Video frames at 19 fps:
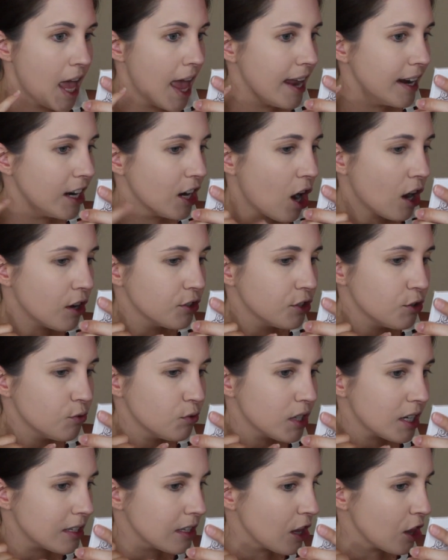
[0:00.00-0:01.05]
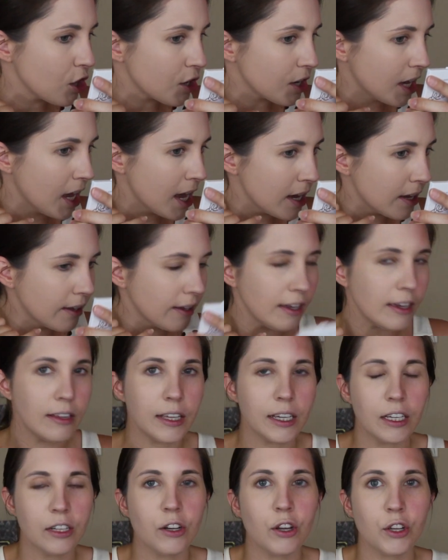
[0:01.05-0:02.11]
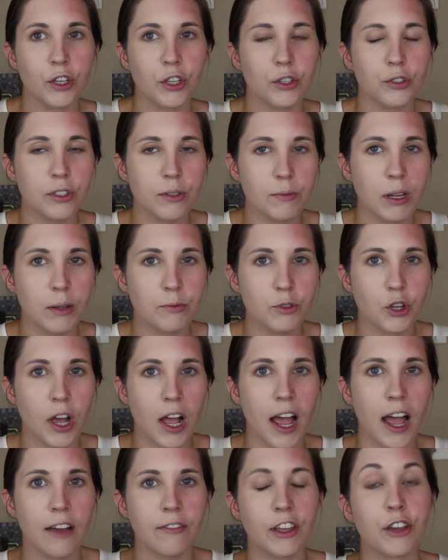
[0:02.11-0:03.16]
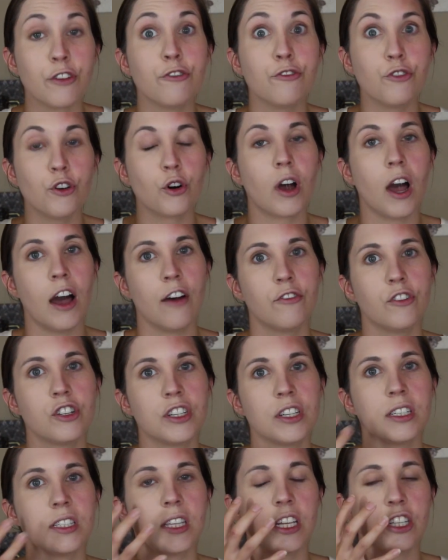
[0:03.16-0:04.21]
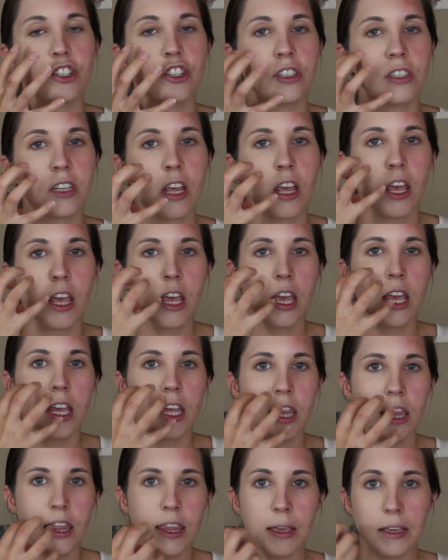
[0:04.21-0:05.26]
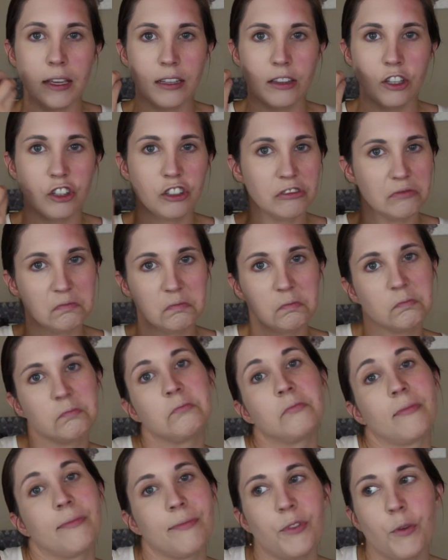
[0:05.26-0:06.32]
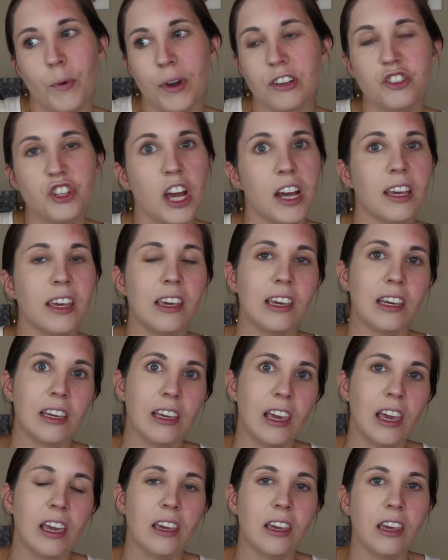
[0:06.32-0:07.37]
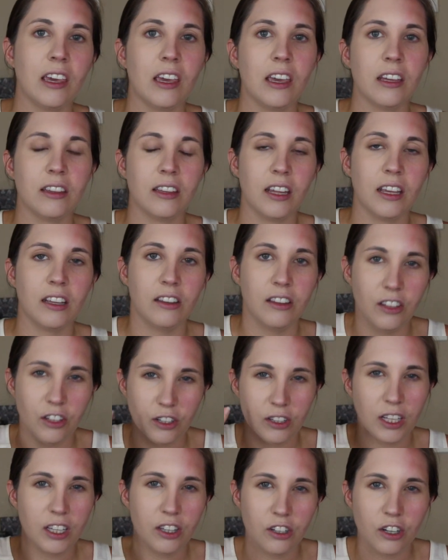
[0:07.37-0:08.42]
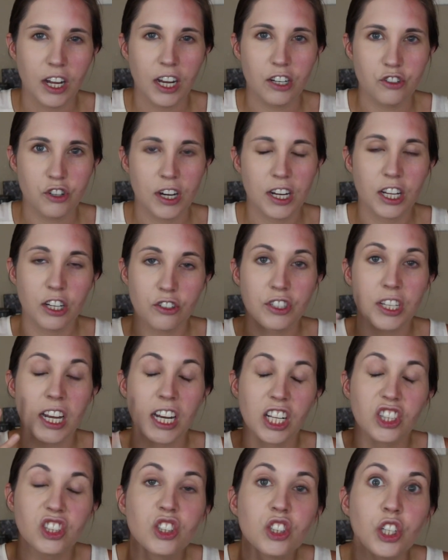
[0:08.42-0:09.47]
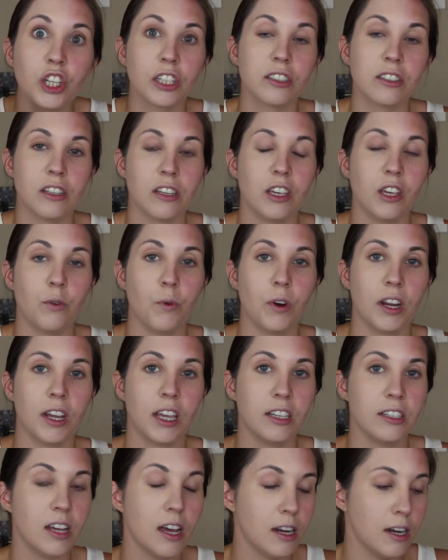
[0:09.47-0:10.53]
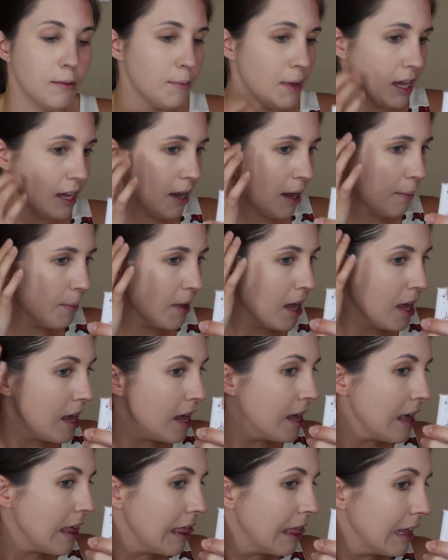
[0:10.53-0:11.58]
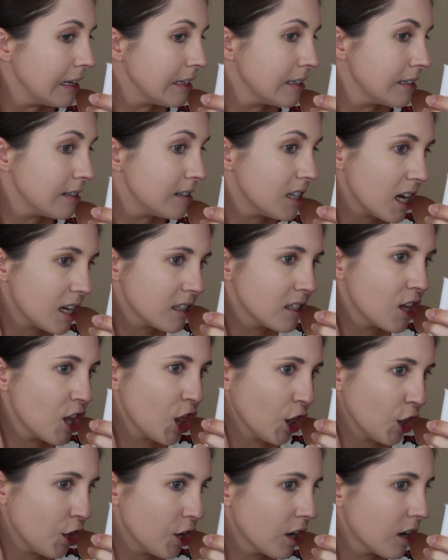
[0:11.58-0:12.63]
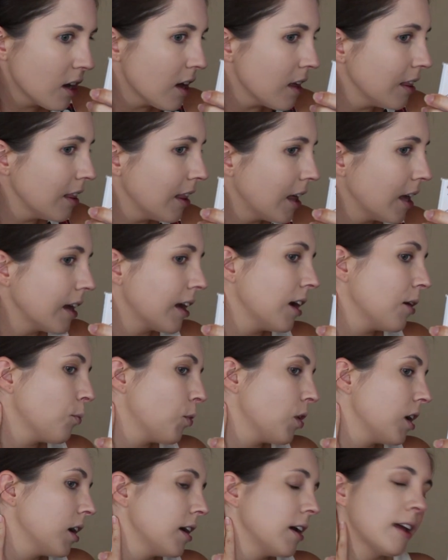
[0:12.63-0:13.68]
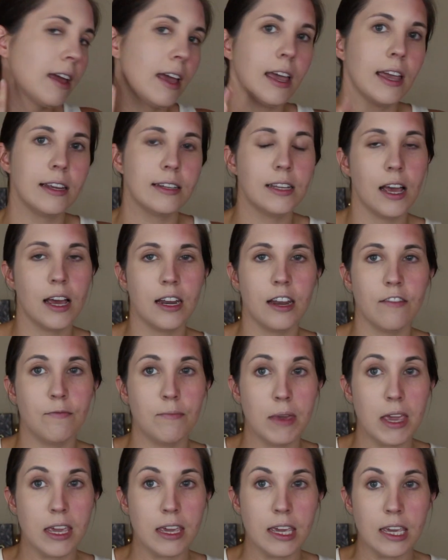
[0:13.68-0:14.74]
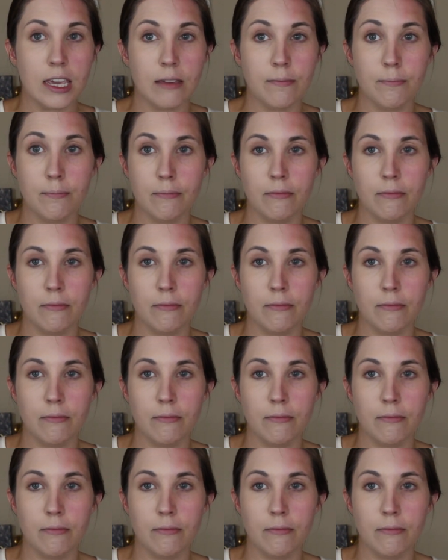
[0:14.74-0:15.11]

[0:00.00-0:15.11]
And it also doesn't look cakey. Like, you know, sometimes you'll have like full coverages that just, they look, well, chunky and cakey, and they look like they're kind of drying out your skin. It looks like you're wearing a ton of makeup. This doesn't look like I'm wearing a ton of makeup.